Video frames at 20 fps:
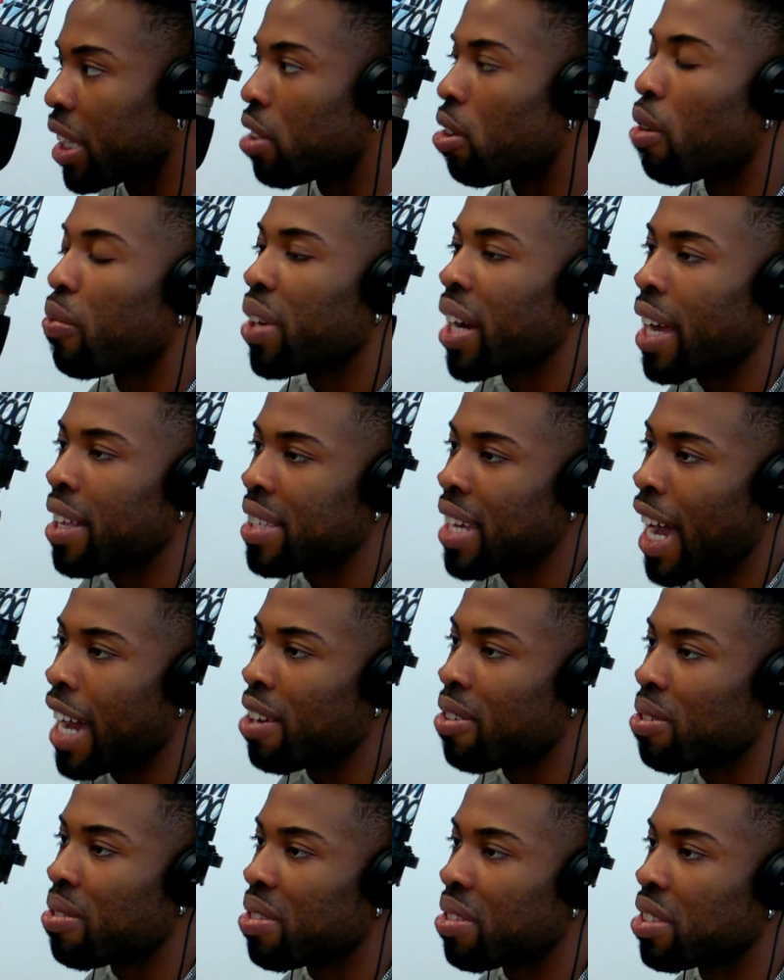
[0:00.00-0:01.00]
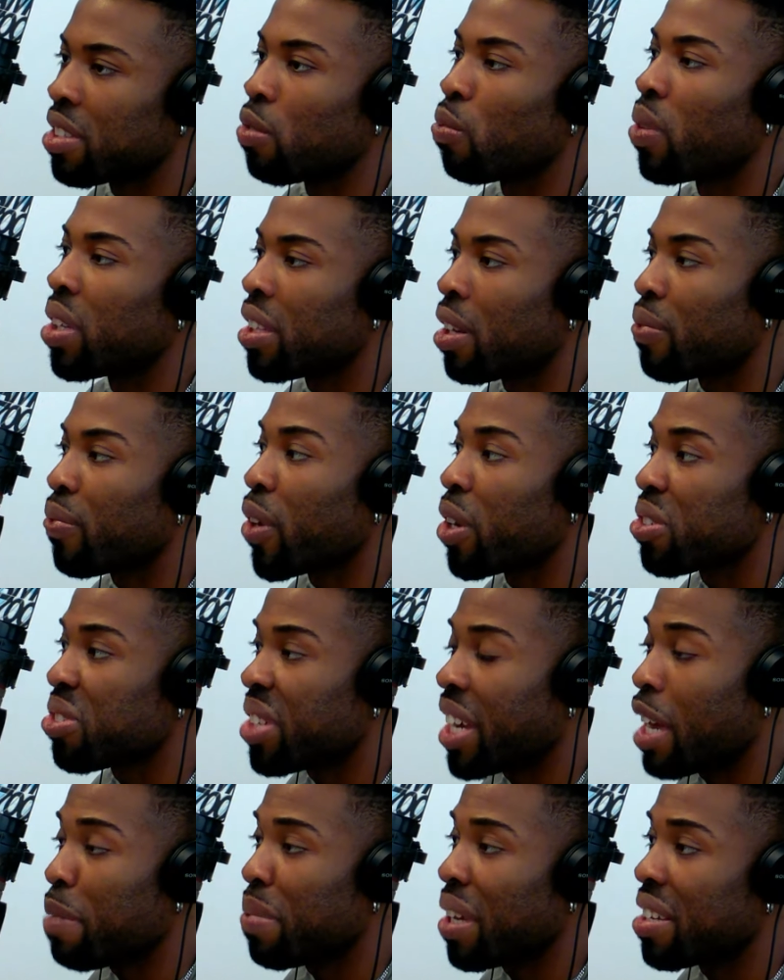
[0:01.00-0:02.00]
really go for that title to win their
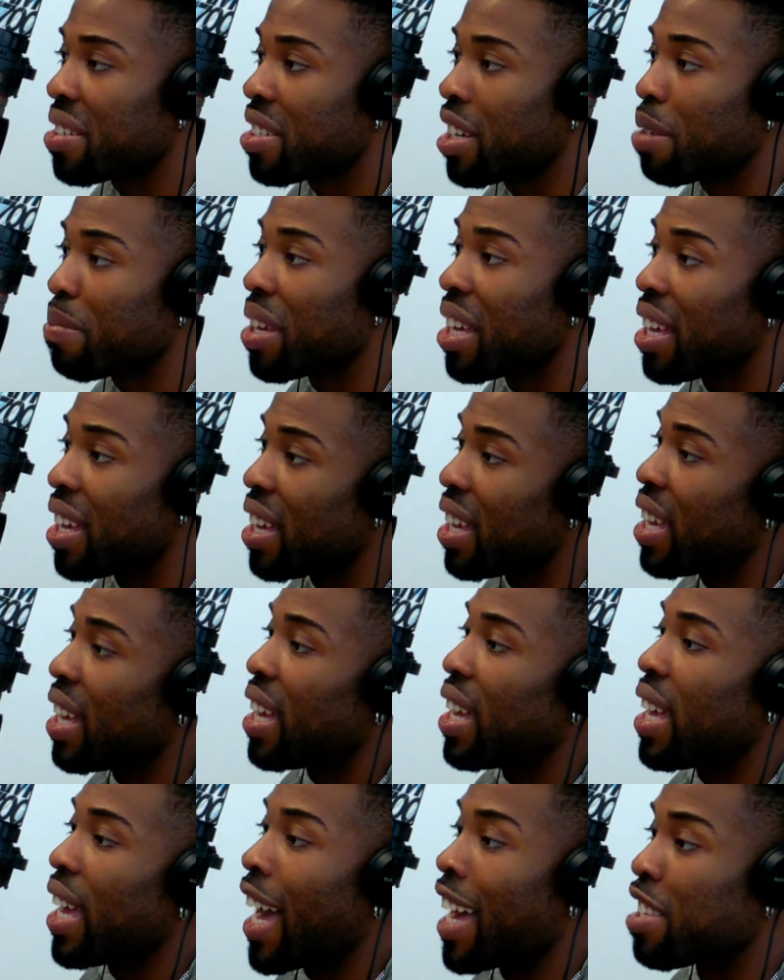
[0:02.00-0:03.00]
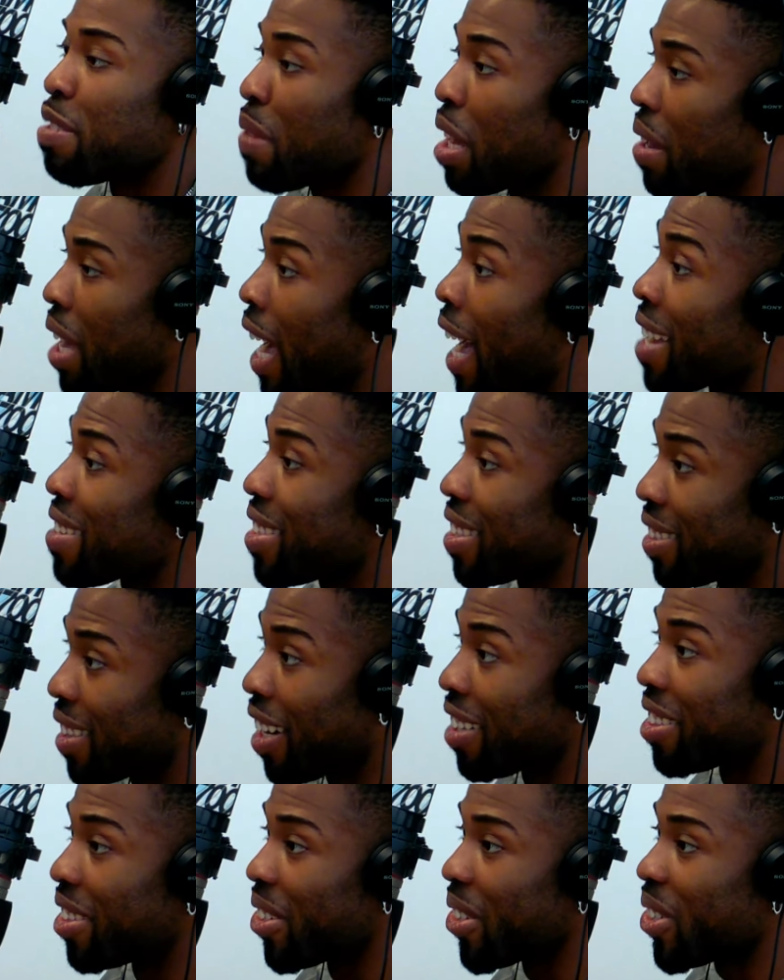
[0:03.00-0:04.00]
first championship as the
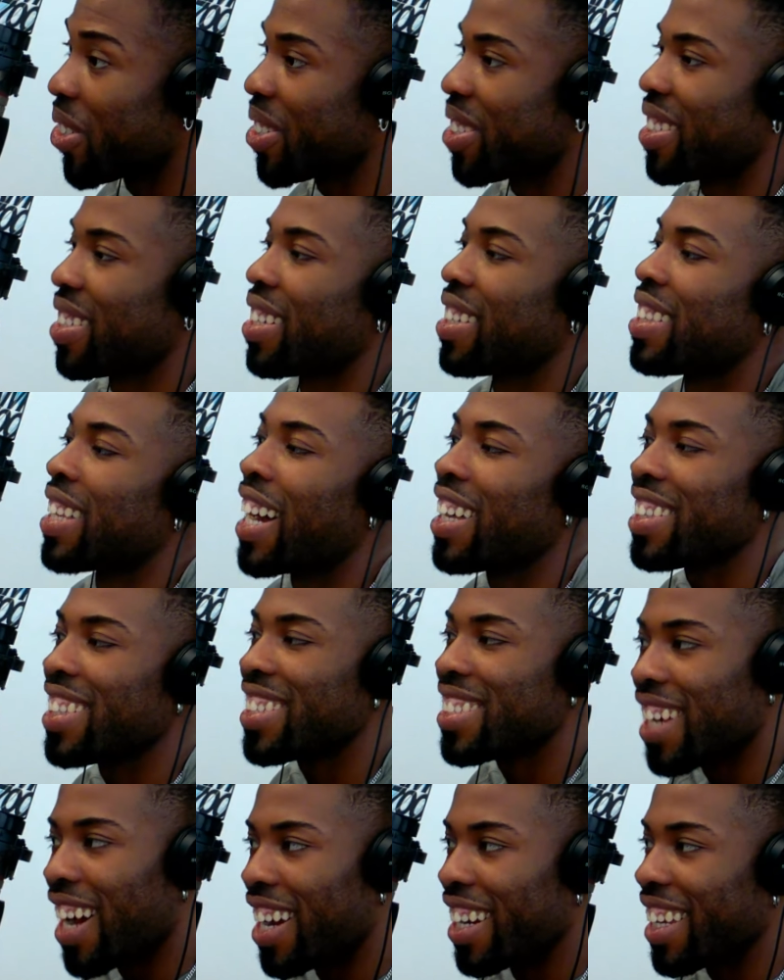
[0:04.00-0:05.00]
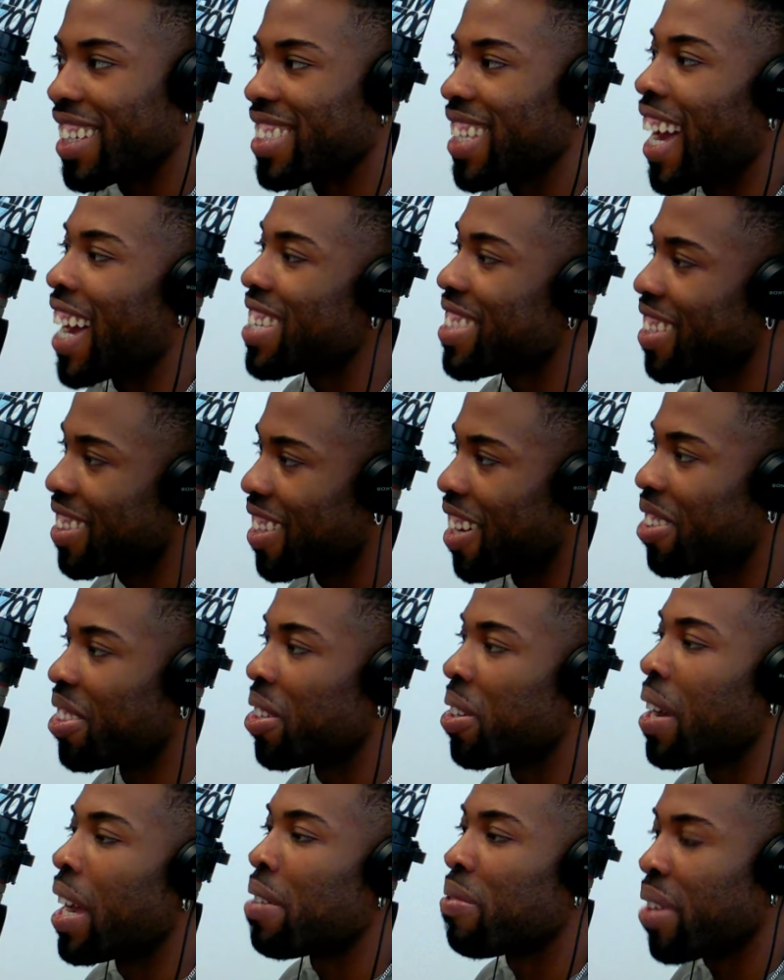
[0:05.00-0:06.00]
Thunder, not the Sonics, as the
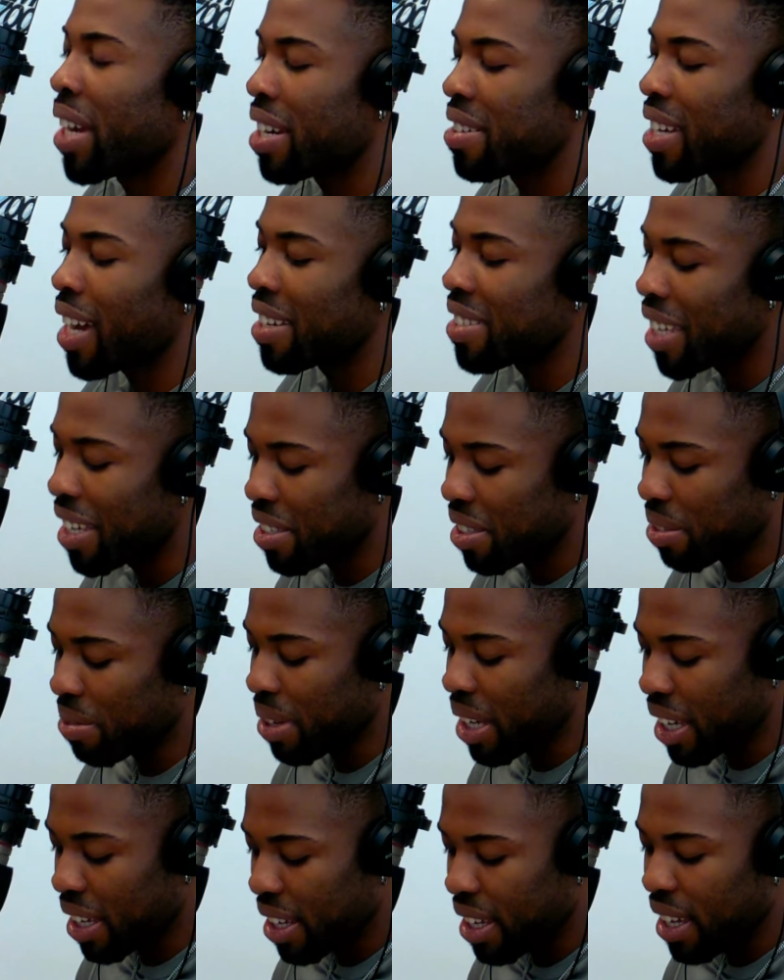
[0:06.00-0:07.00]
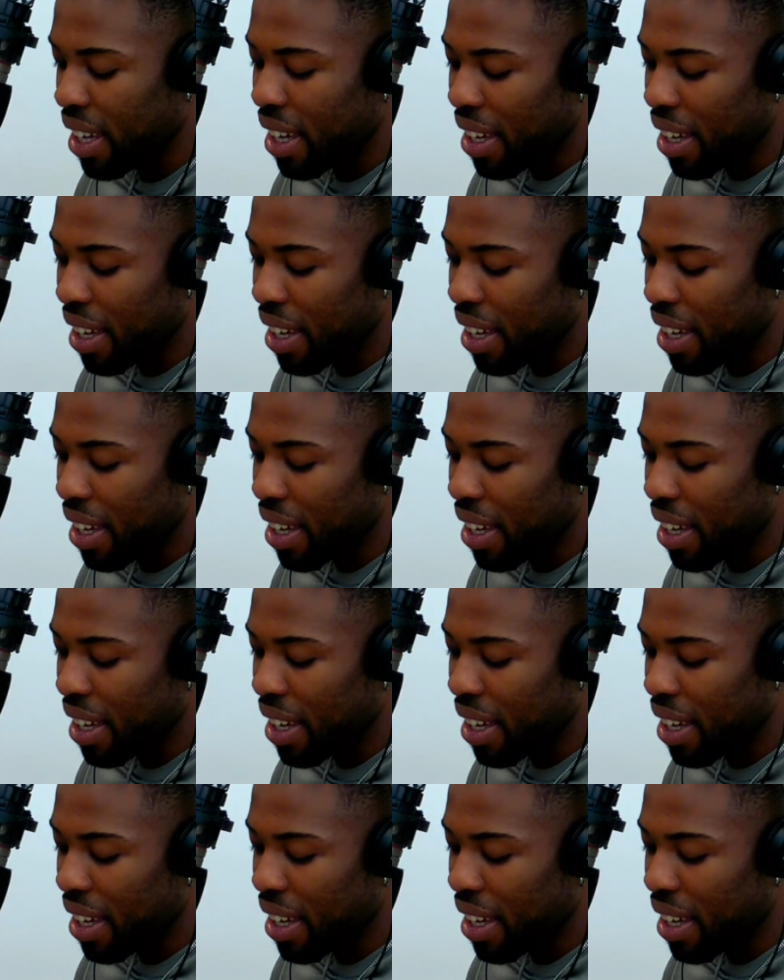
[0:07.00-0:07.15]
Thunder in franchise history.